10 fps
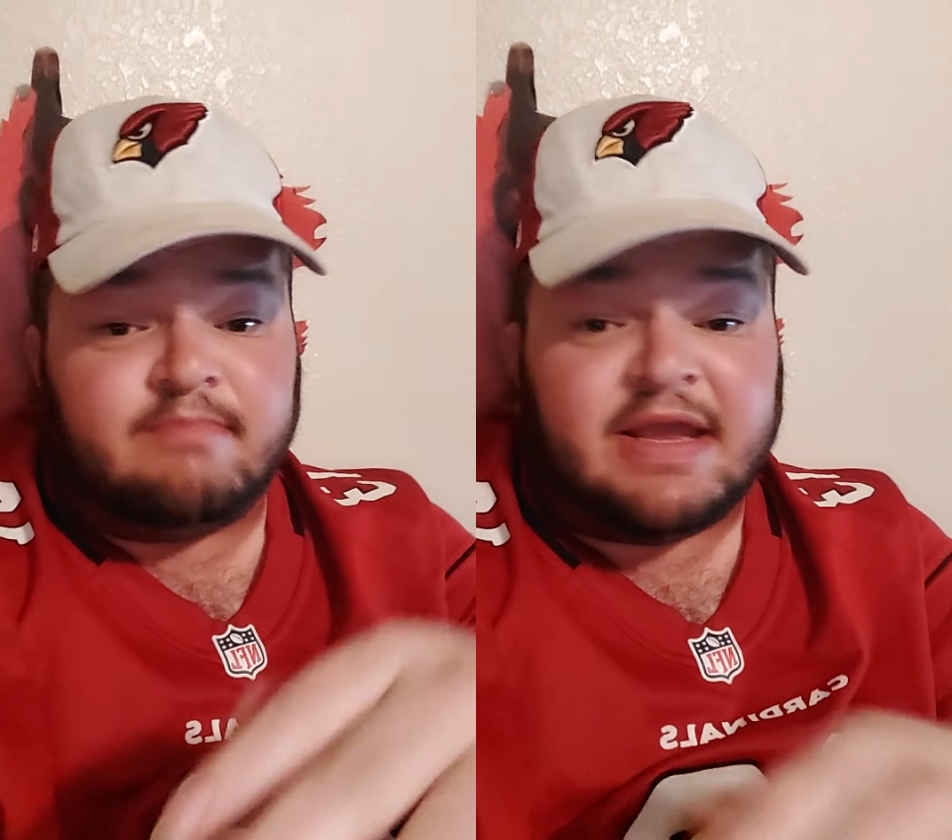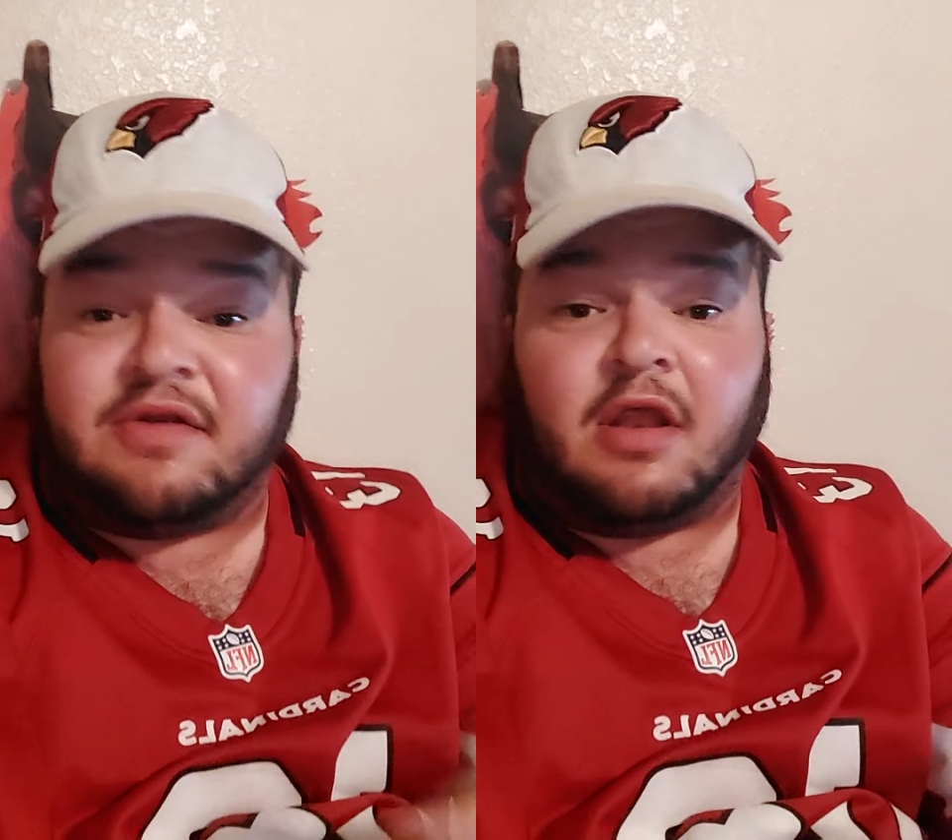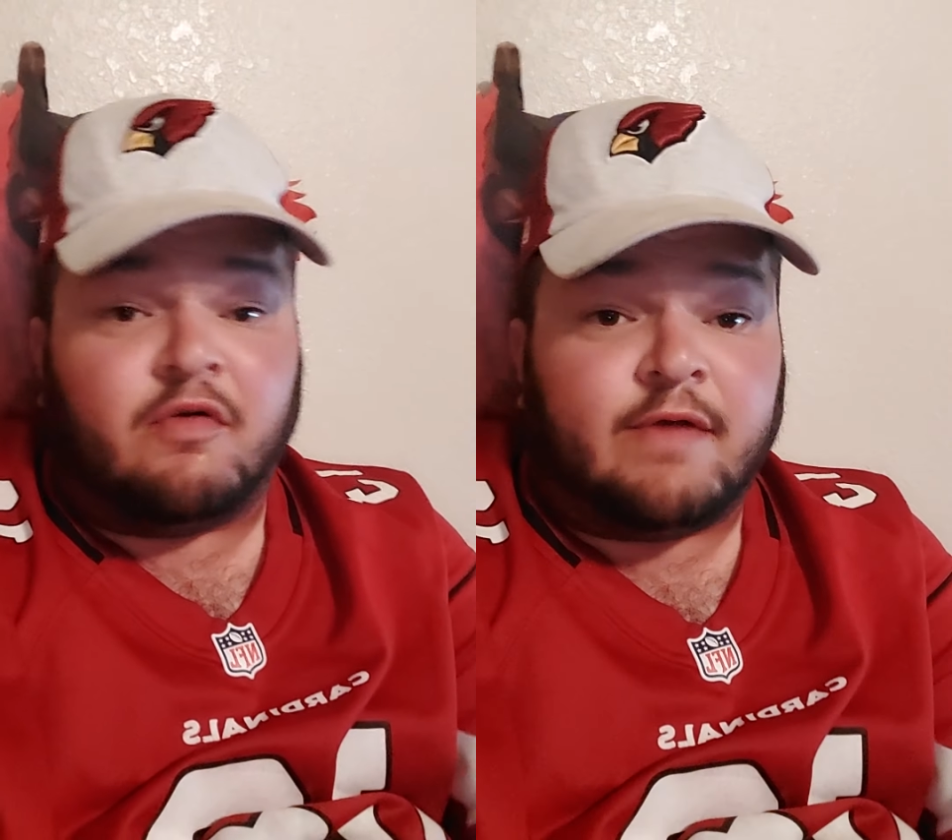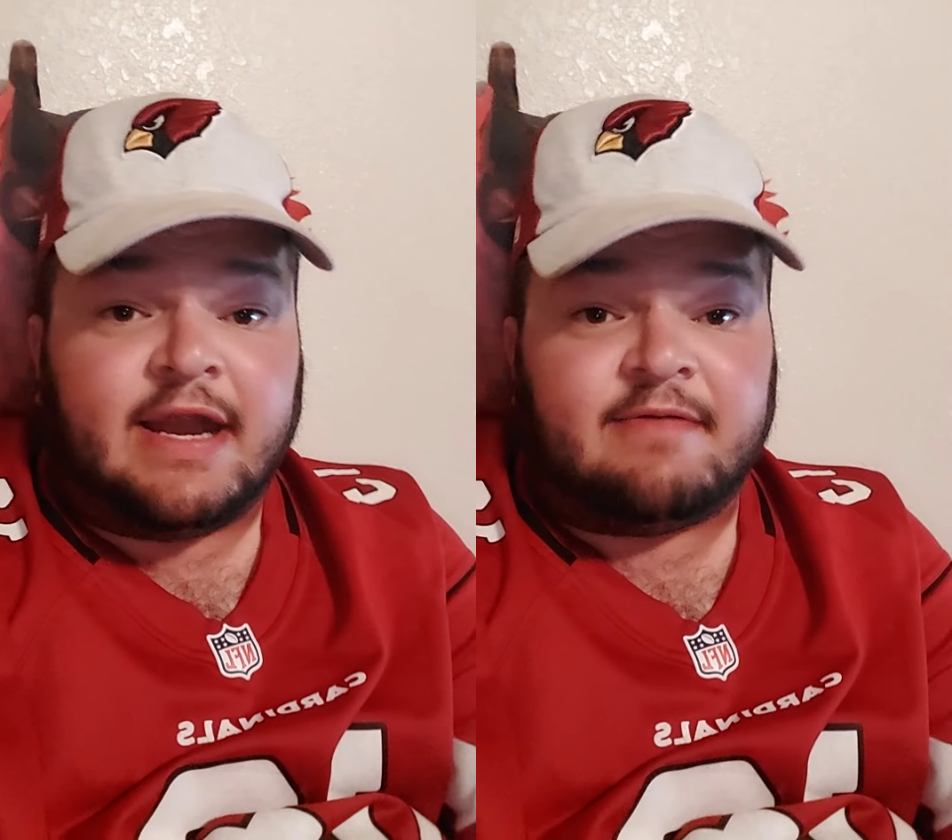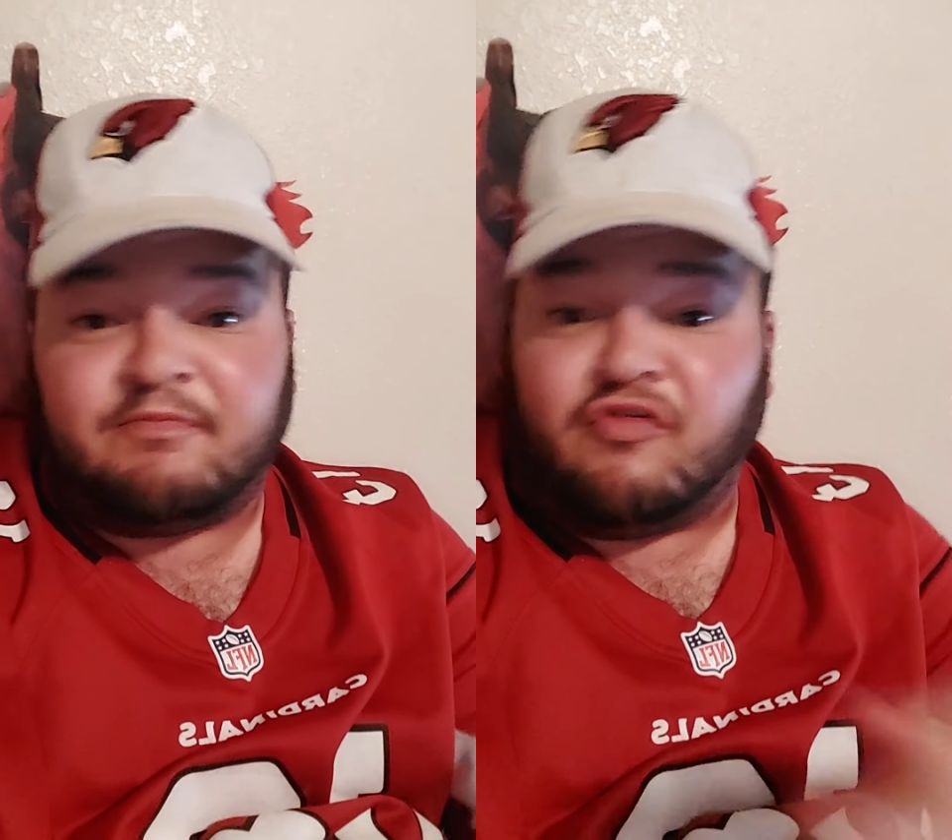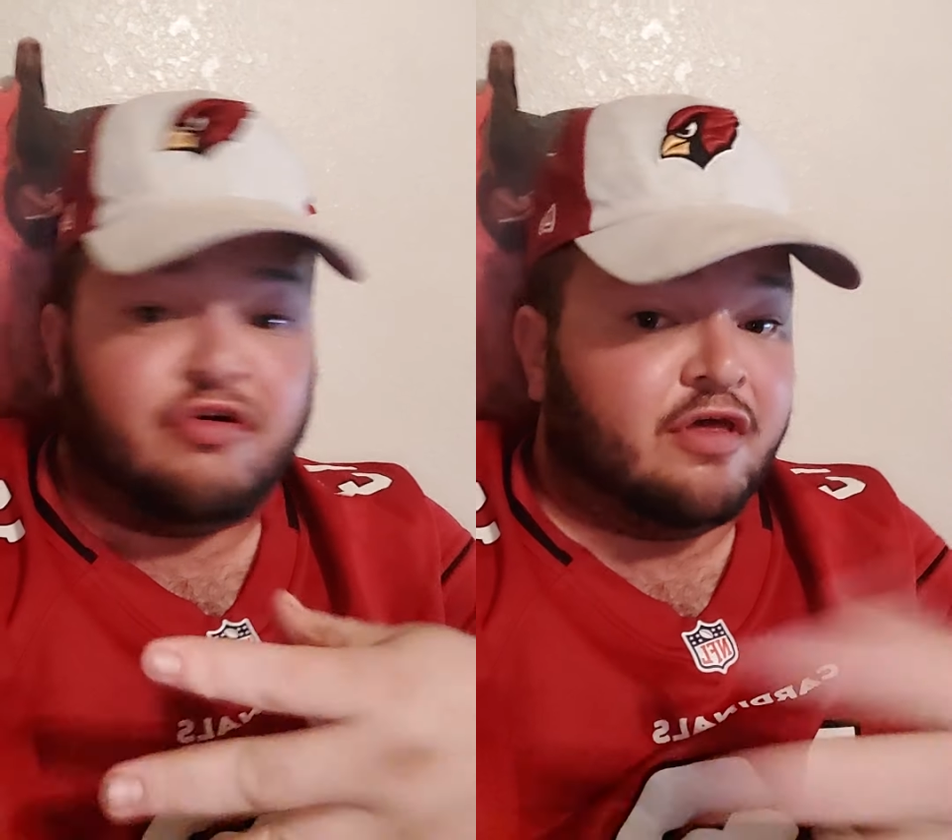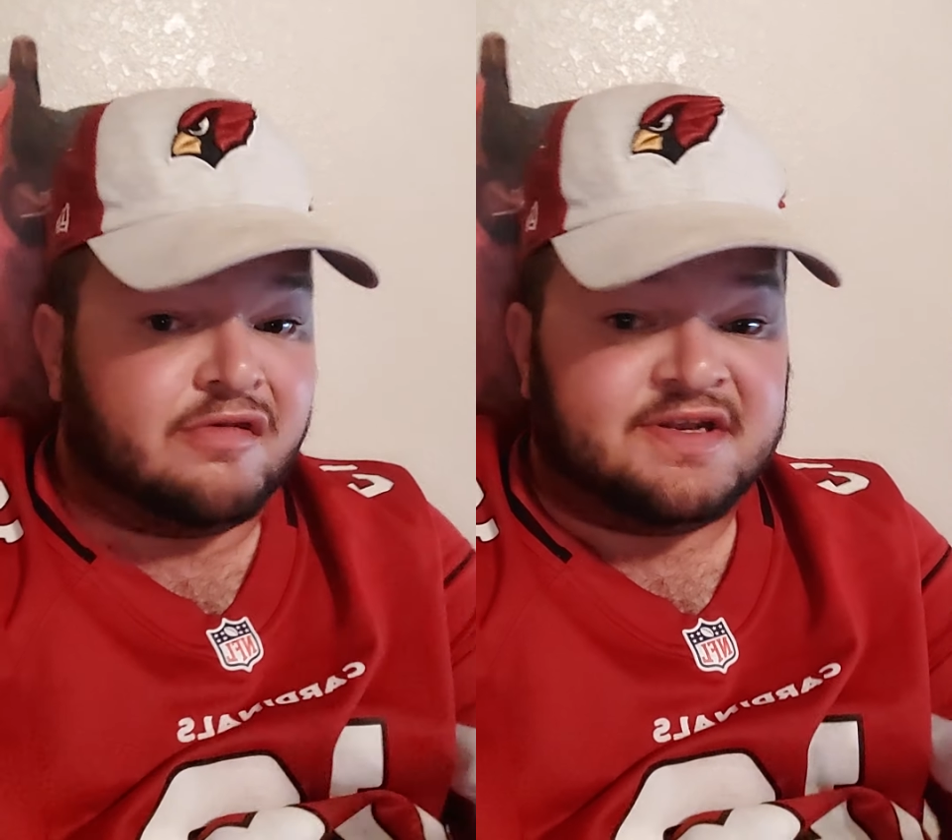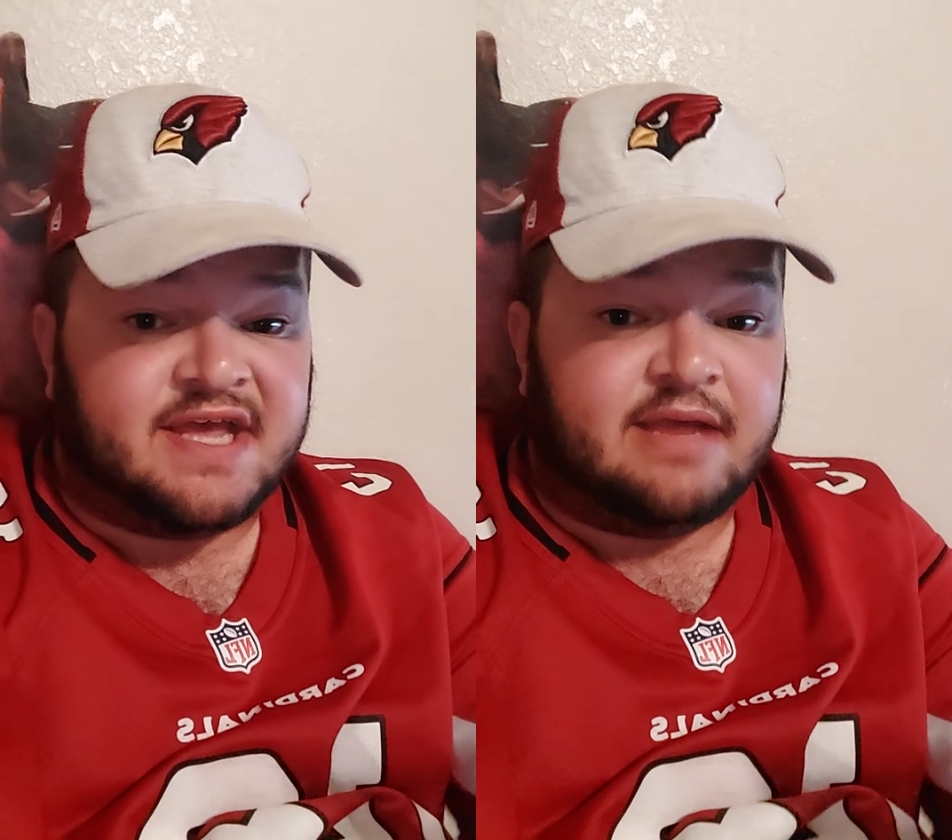make another rant for
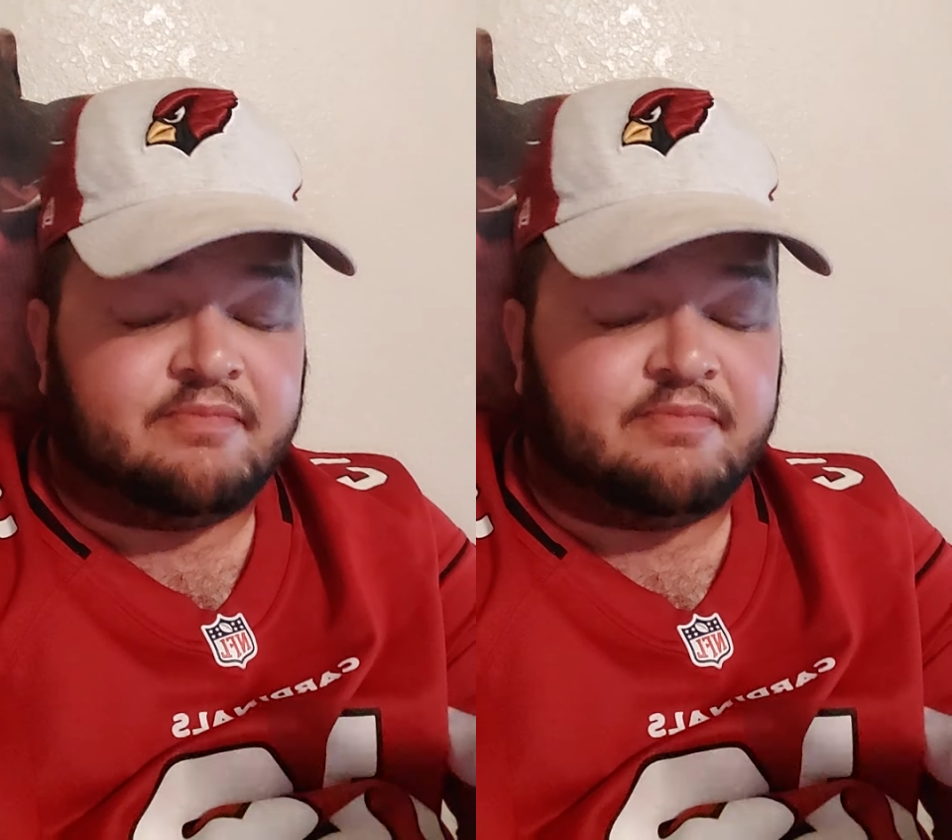another day,